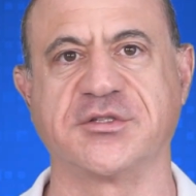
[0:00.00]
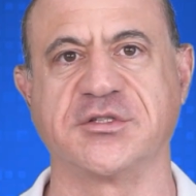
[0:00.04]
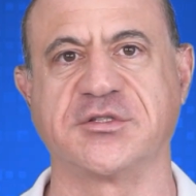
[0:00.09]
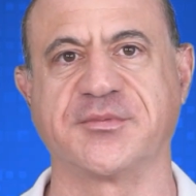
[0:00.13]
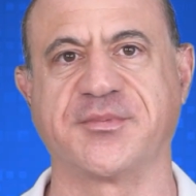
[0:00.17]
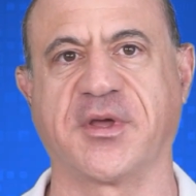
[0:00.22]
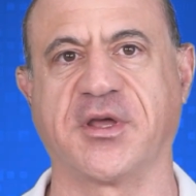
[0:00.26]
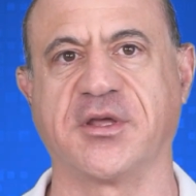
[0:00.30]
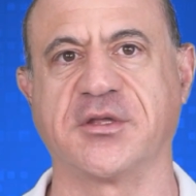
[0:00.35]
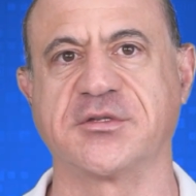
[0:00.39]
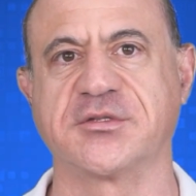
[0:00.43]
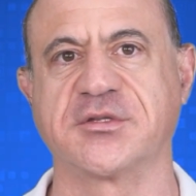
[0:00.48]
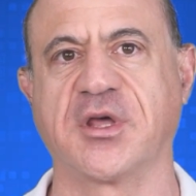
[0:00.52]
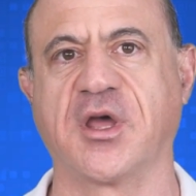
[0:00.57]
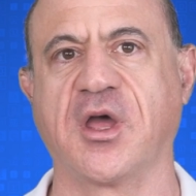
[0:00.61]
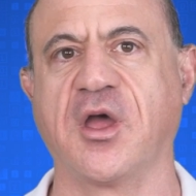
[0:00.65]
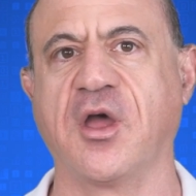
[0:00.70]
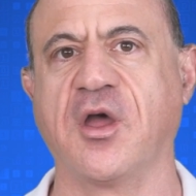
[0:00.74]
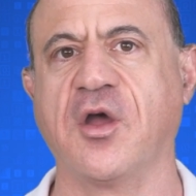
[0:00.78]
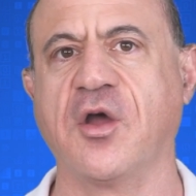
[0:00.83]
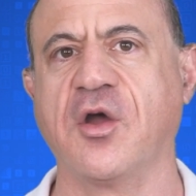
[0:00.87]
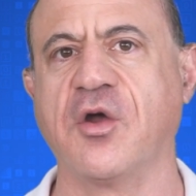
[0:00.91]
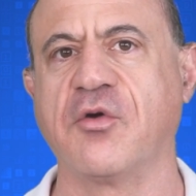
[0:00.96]
space.
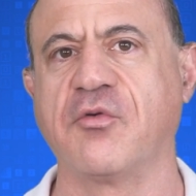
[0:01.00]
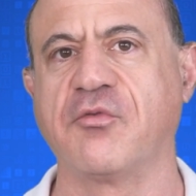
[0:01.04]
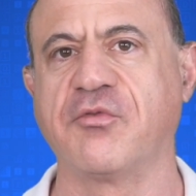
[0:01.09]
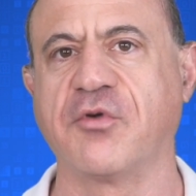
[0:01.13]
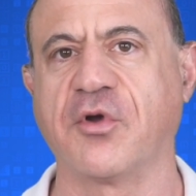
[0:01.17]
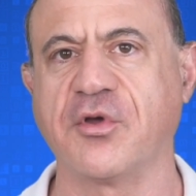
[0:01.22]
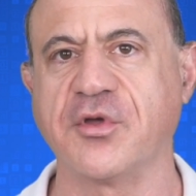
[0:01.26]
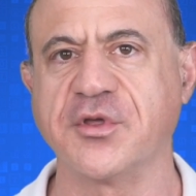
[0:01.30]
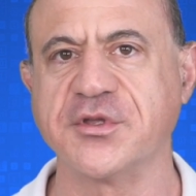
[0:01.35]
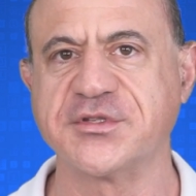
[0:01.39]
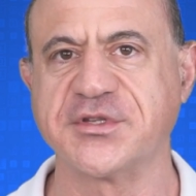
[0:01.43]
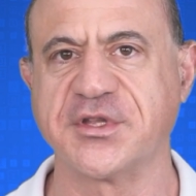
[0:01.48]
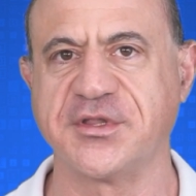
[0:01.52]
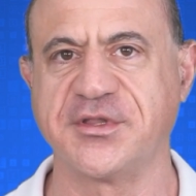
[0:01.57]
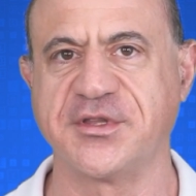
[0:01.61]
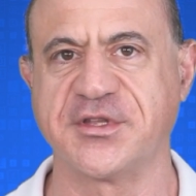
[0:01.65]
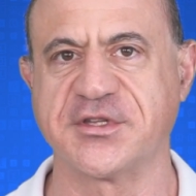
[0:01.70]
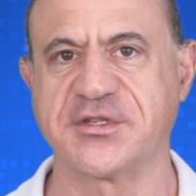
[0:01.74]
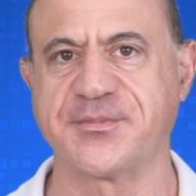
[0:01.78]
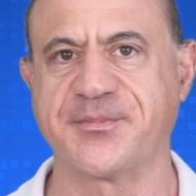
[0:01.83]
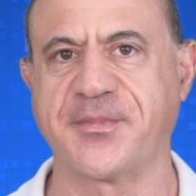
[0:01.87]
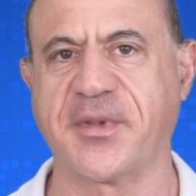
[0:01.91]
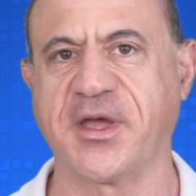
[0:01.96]
Roles in
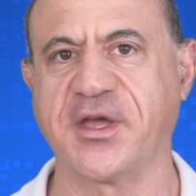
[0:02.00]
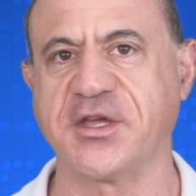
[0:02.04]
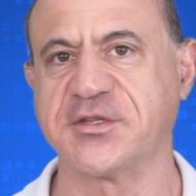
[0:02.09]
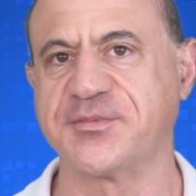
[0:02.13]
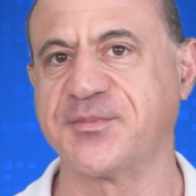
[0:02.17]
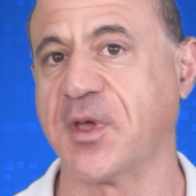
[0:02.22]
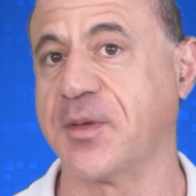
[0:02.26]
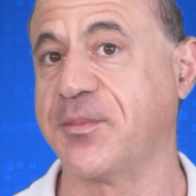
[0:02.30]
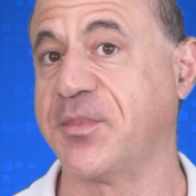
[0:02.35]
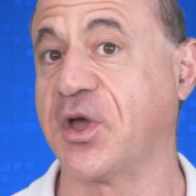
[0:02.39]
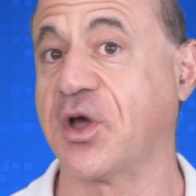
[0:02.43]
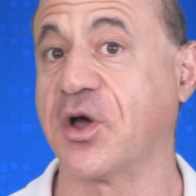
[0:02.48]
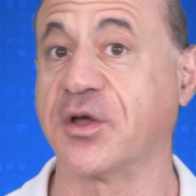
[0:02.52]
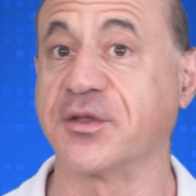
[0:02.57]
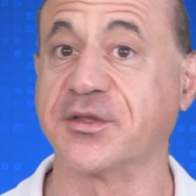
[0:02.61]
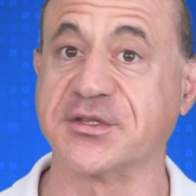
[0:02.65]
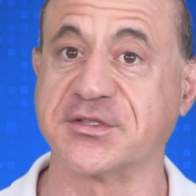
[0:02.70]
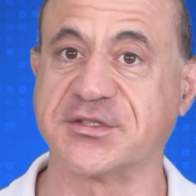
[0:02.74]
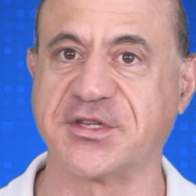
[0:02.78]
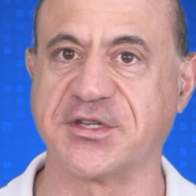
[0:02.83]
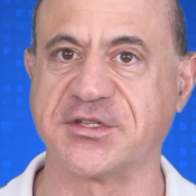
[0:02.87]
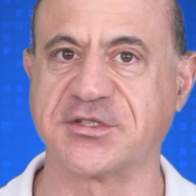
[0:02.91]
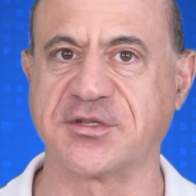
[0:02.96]
this space may be called a
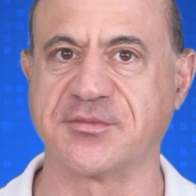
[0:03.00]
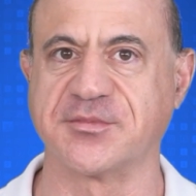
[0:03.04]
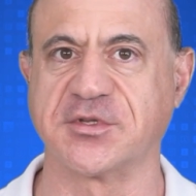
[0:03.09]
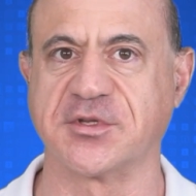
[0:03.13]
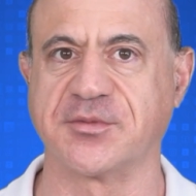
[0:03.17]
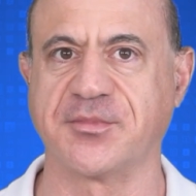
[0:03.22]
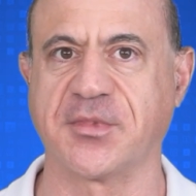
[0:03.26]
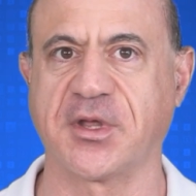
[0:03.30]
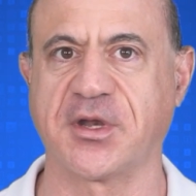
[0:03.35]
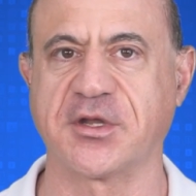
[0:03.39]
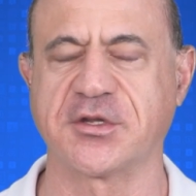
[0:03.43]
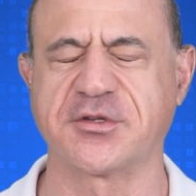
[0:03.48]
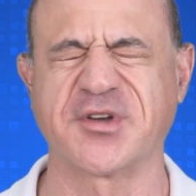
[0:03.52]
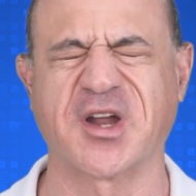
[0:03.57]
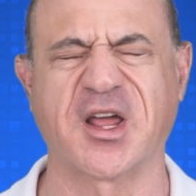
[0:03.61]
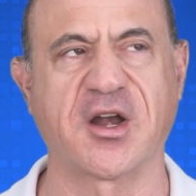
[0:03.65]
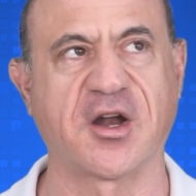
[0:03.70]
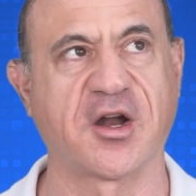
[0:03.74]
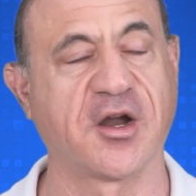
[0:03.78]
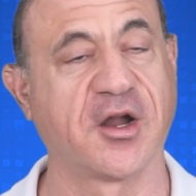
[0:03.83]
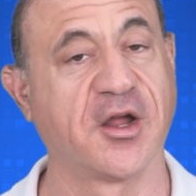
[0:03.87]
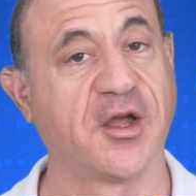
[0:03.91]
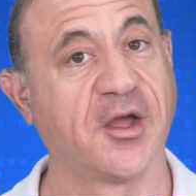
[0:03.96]
systems
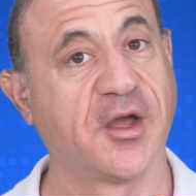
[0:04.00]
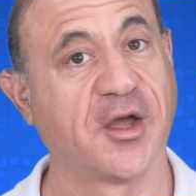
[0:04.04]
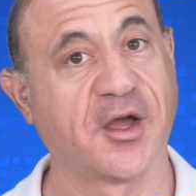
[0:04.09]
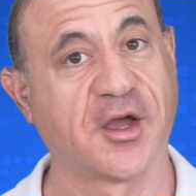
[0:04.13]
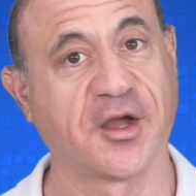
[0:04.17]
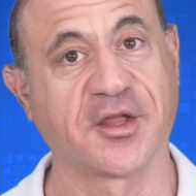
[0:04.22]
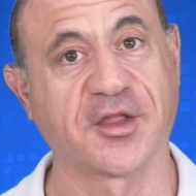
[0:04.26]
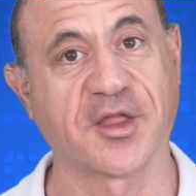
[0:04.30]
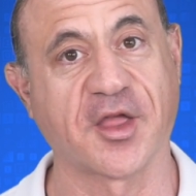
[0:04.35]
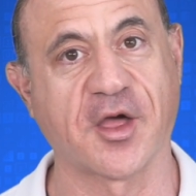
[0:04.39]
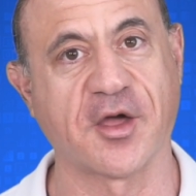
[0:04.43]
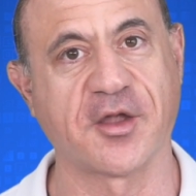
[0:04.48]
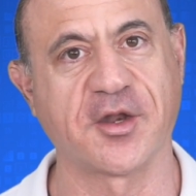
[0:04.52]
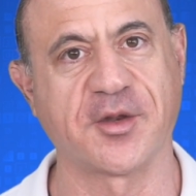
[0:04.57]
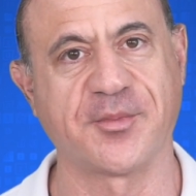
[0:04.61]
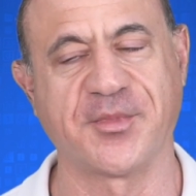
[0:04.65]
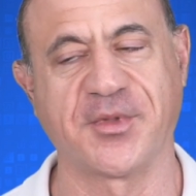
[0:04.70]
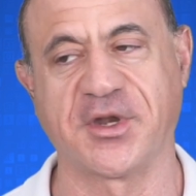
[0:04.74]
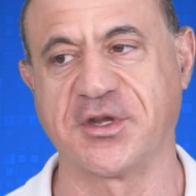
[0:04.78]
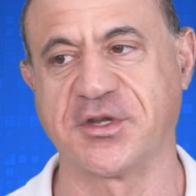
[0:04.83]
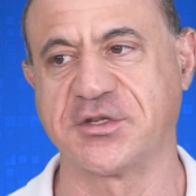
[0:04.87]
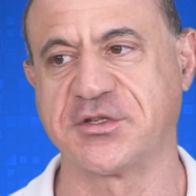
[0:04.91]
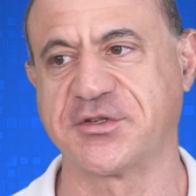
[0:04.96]
administrator, a cloud
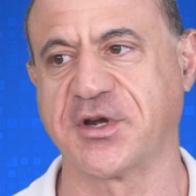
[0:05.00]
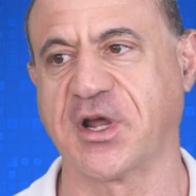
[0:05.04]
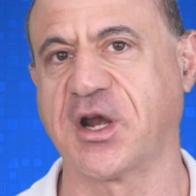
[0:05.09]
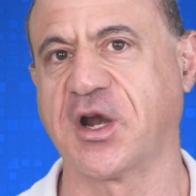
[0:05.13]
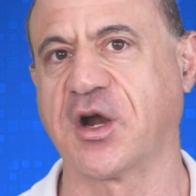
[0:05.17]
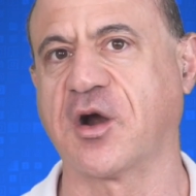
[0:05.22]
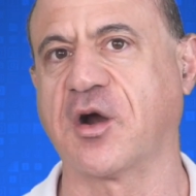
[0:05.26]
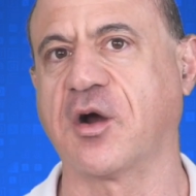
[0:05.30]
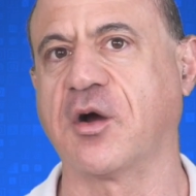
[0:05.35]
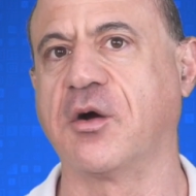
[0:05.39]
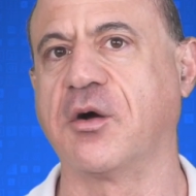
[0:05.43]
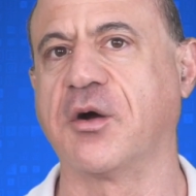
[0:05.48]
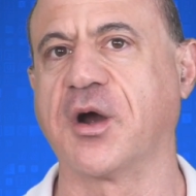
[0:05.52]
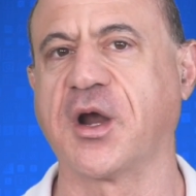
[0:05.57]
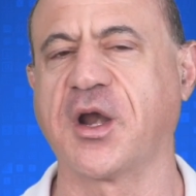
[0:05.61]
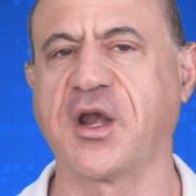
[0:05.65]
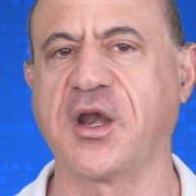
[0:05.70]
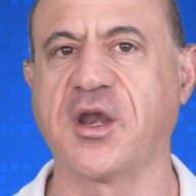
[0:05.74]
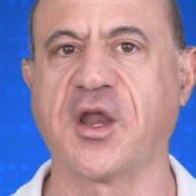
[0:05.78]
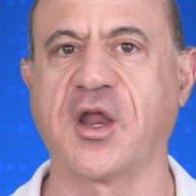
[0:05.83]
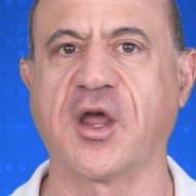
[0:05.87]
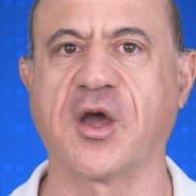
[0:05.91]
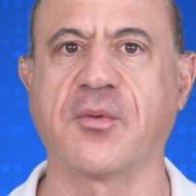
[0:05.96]
administrator, or a
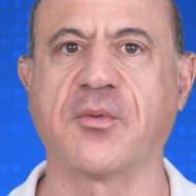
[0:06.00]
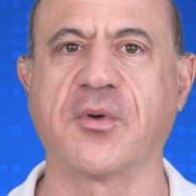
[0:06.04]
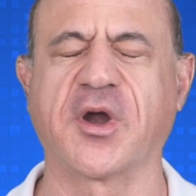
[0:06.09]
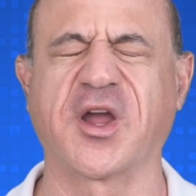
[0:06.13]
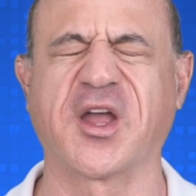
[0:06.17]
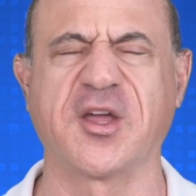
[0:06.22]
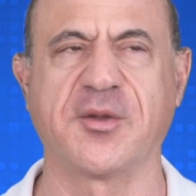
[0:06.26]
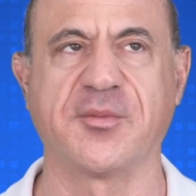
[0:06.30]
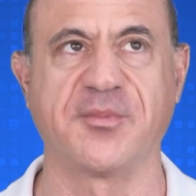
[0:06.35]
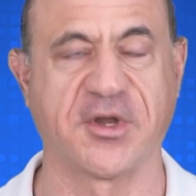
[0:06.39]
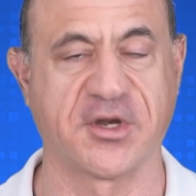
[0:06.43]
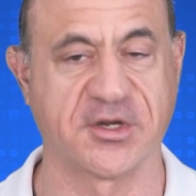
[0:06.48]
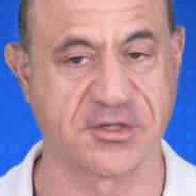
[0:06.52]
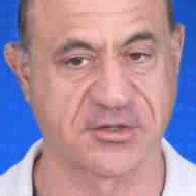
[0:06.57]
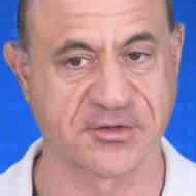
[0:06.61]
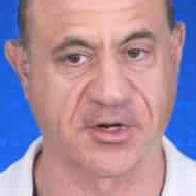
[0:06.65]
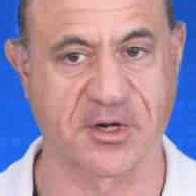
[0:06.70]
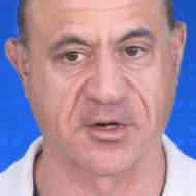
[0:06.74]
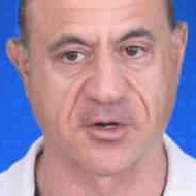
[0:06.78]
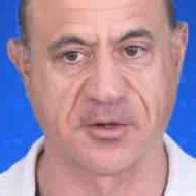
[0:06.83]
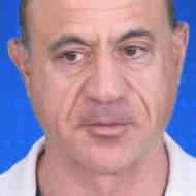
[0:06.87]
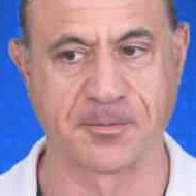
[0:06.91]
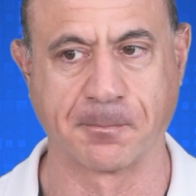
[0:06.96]
network
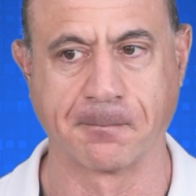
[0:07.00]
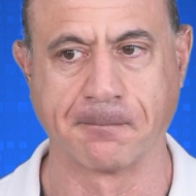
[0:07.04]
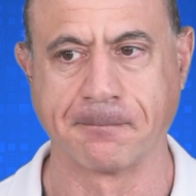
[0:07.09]
administrator.